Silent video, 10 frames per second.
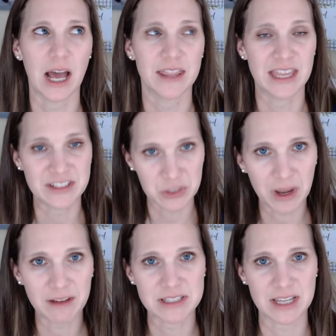They do
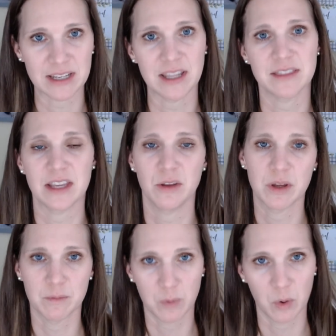have a technique that you
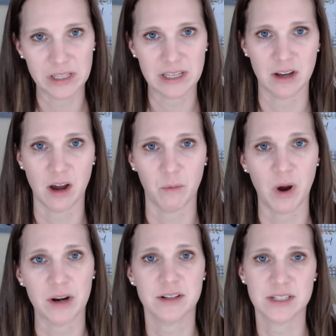can boil it in hot
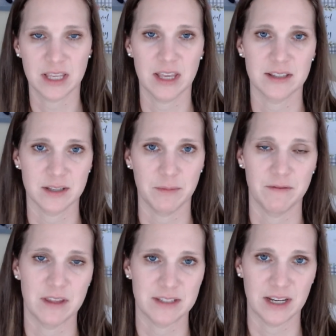water to get some of
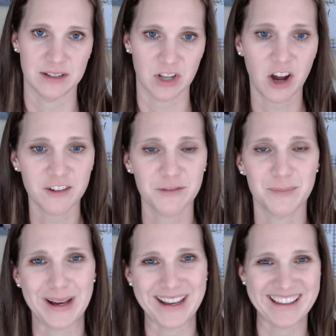the stains off,
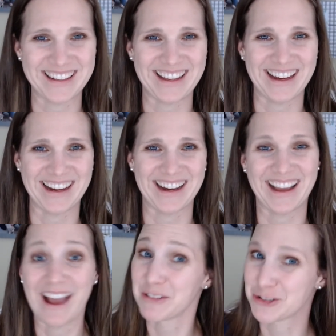but I
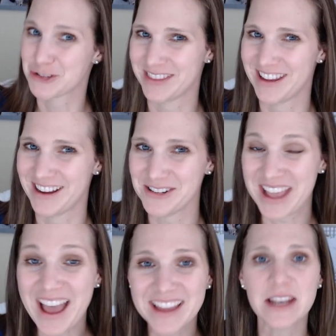haven't tried that out
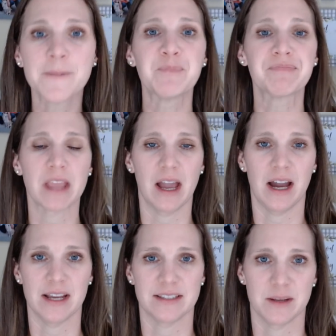yet.
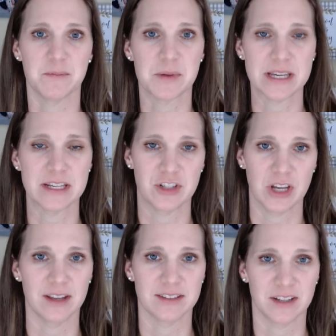I simply
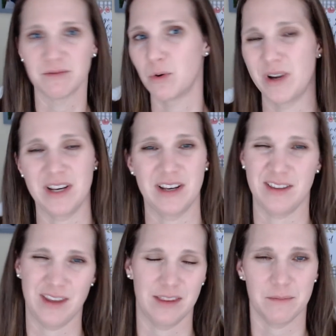just avoid
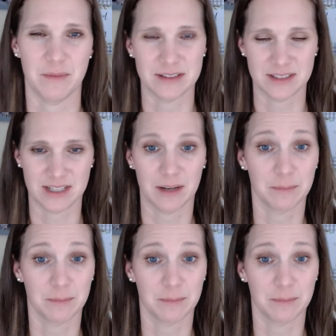anything that might stain.